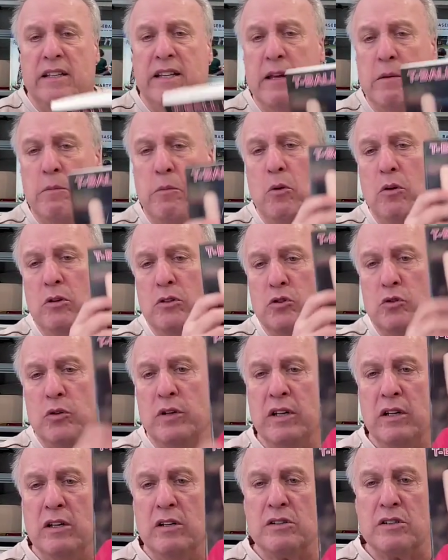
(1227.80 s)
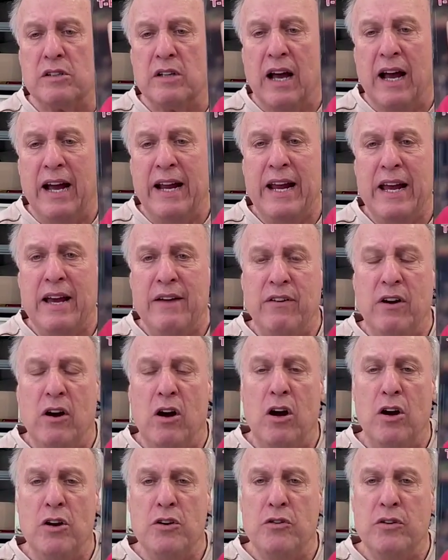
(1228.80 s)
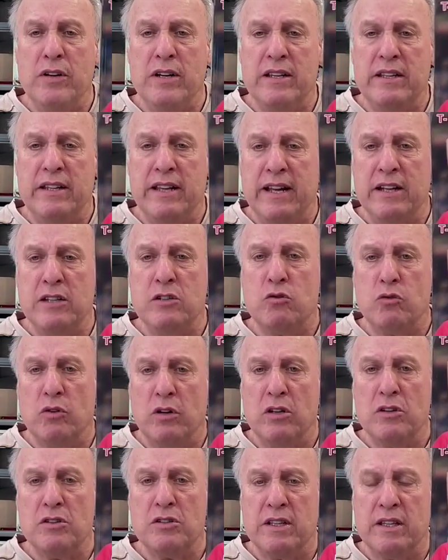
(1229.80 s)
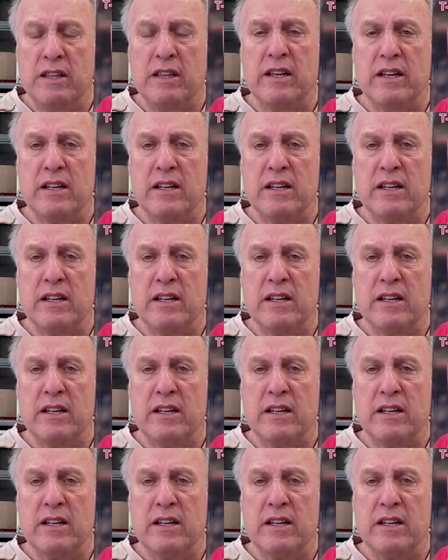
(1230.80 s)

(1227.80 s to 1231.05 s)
T-ball drills. I have 110 drills in